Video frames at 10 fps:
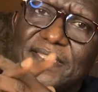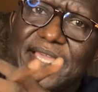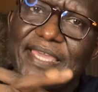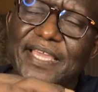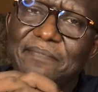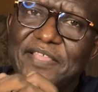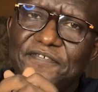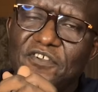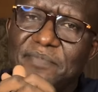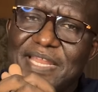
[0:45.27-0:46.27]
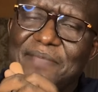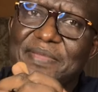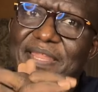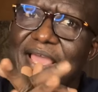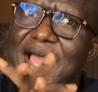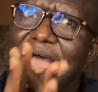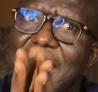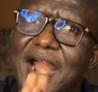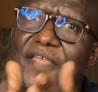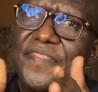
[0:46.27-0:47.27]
taking metformin? I mean, are